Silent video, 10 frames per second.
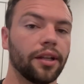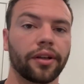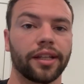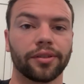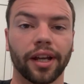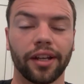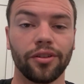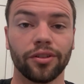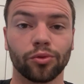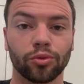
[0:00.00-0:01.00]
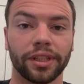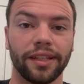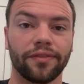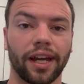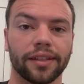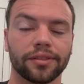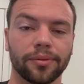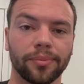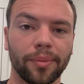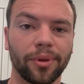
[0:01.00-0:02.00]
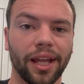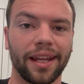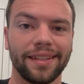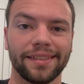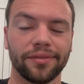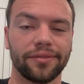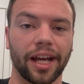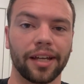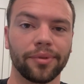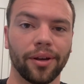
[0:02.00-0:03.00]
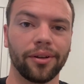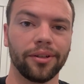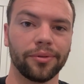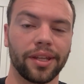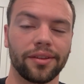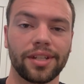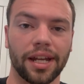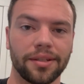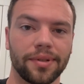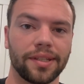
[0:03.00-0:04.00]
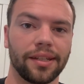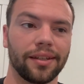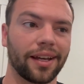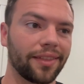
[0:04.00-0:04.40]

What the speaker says: Okay, so I gotta do this really fast. So my plan is to vibe code it with ChatGPT.